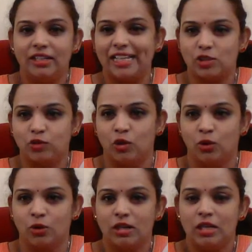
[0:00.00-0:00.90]

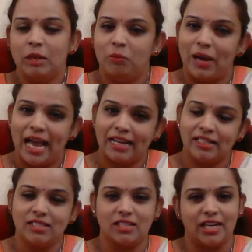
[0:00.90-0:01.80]
h4. Black
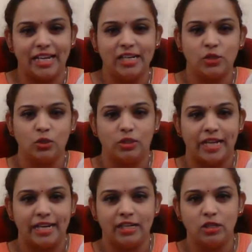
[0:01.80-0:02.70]
is trying to
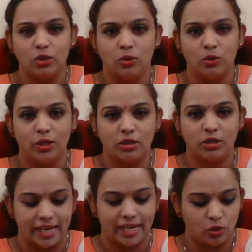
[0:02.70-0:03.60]
get into,
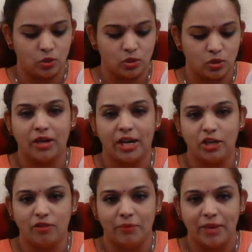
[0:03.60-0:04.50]
trying to do some kind of
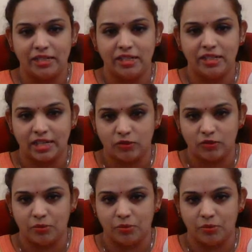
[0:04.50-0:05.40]
a mating threat with
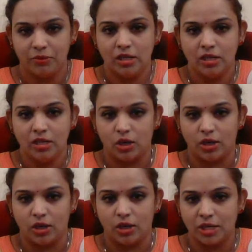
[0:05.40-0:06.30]
bishop
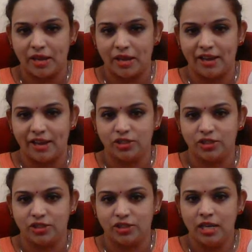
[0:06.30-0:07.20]

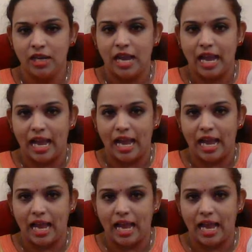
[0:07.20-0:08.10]
f3
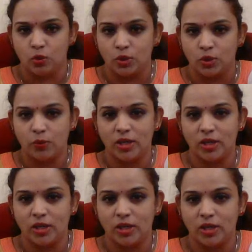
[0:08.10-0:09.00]
and rook e1
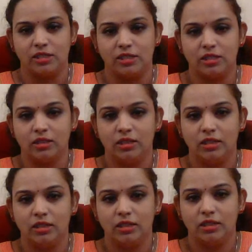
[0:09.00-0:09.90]
checkmate.
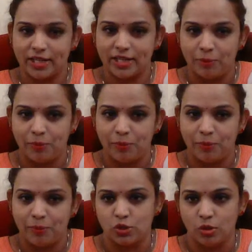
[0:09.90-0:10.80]
Like for example, let's
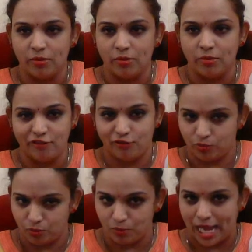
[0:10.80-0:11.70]
assume if
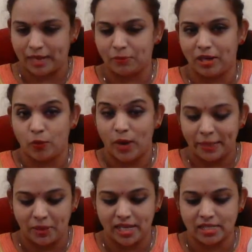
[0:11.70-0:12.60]
white
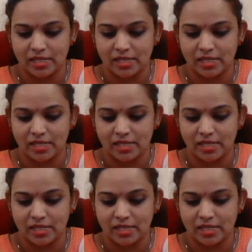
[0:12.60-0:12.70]
plays a